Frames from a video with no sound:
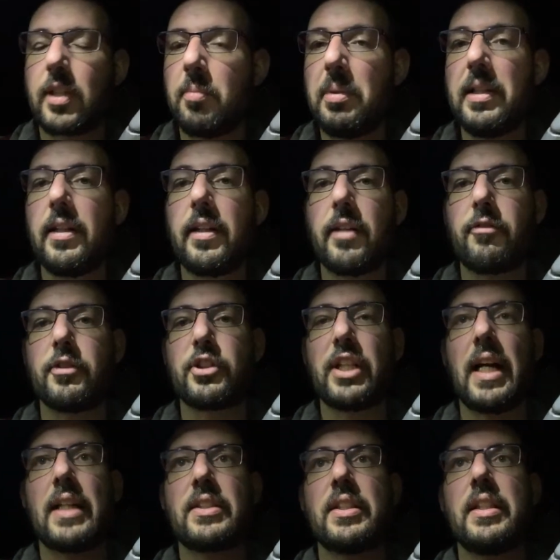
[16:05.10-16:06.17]
completely different
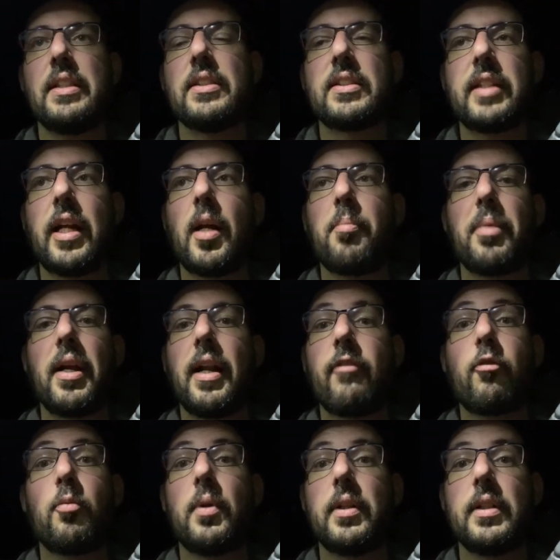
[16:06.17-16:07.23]
chassis and setup, and
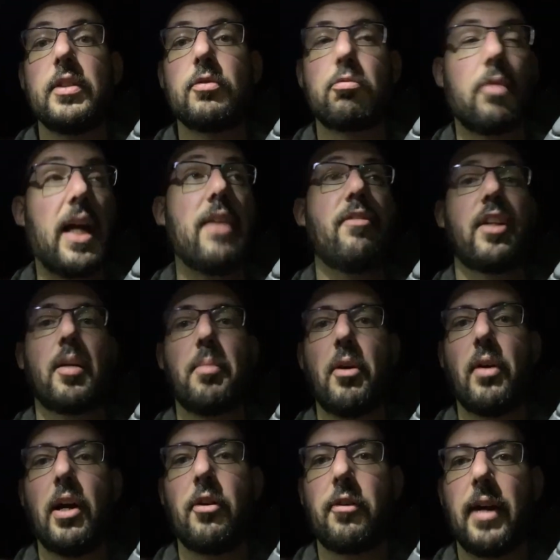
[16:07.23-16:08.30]
everyone is raving about
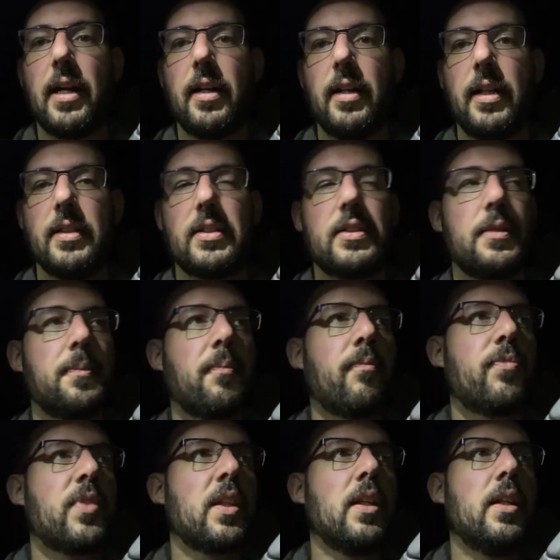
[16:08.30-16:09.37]
how great it is.
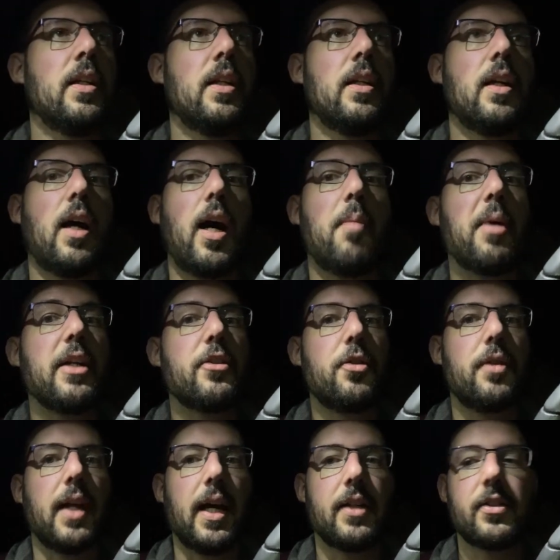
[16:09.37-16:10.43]
I might do
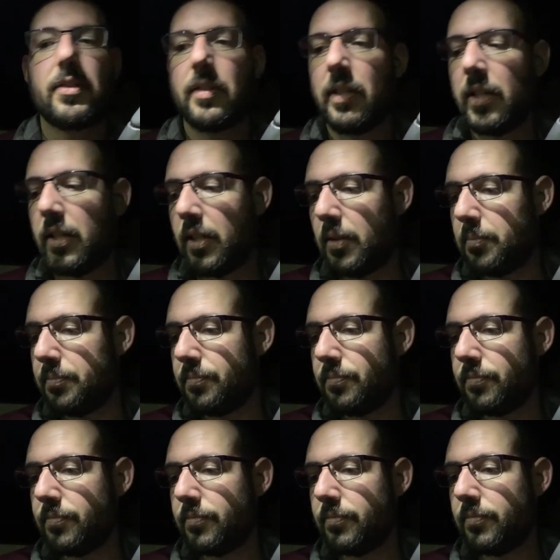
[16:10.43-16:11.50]
that.
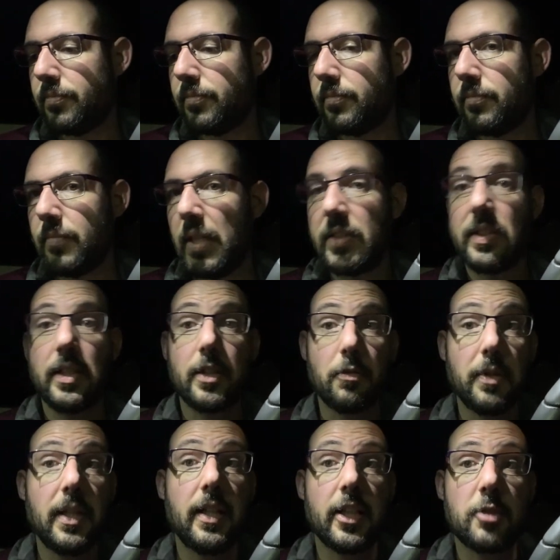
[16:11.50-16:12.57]
It's a
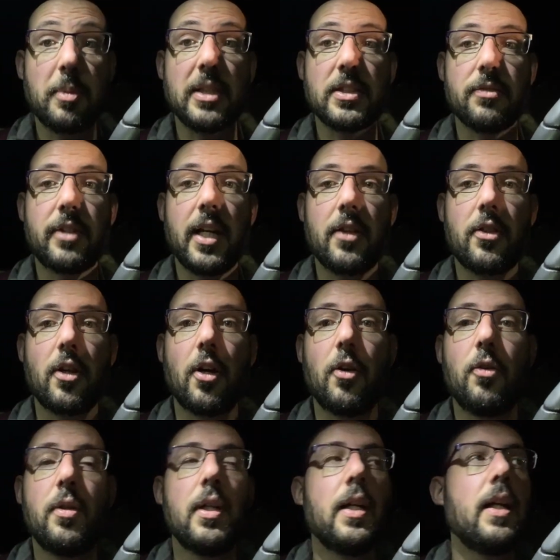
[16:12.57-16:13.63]
really expensive kit
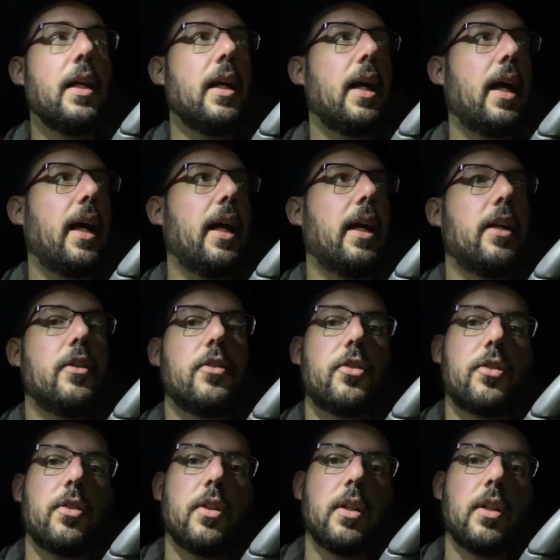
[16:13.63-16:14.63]
though, and